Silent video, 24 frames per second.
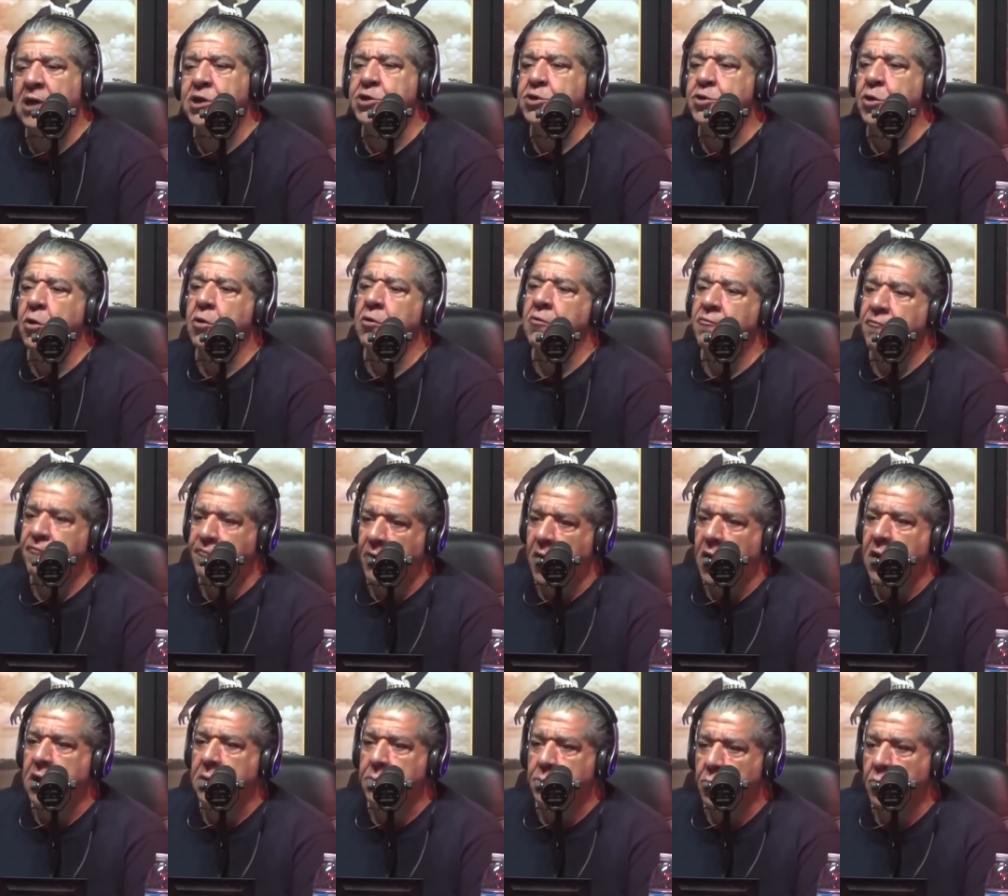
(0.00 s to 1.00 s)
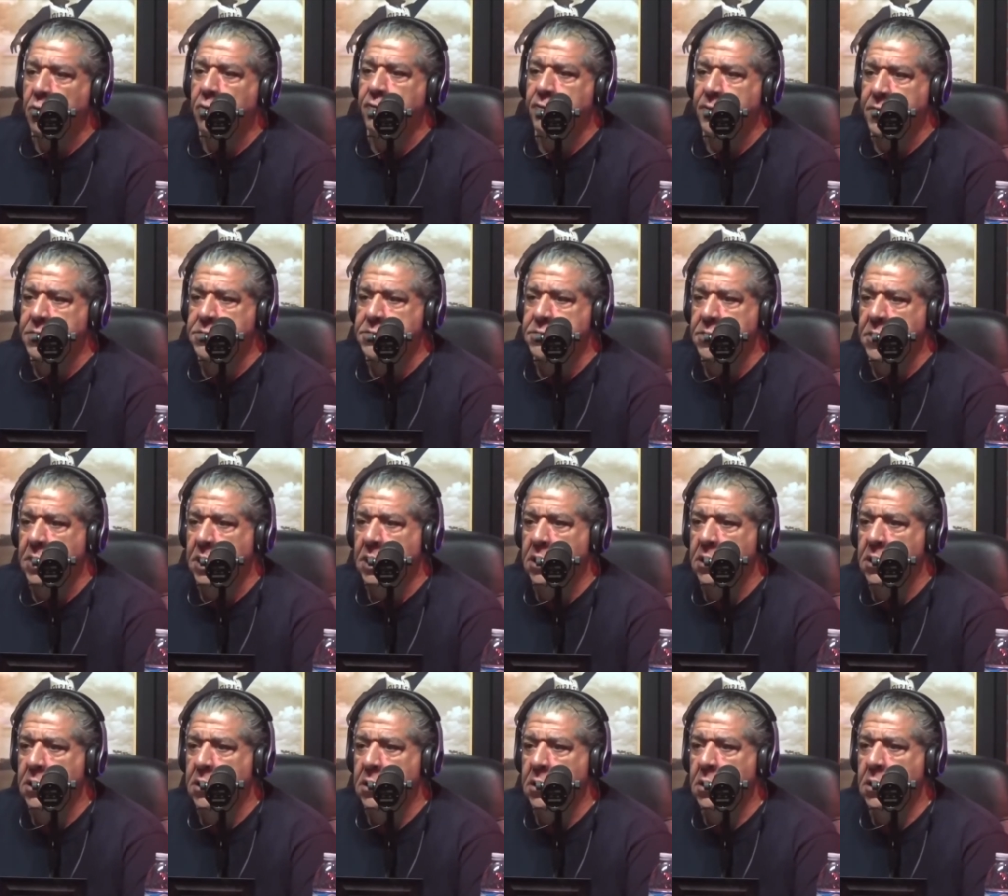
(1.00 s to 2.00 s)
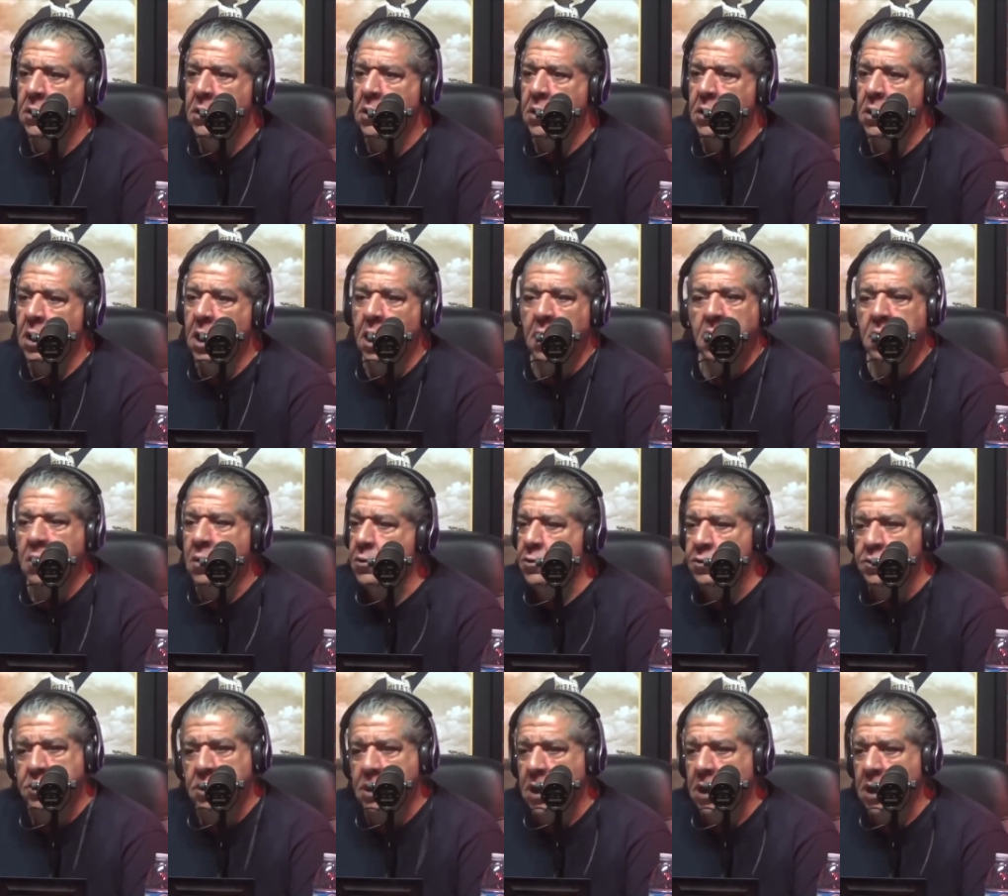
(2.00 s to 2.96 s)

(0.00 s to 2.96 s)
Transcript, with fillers: certain fucking movies, Nick. I don't go see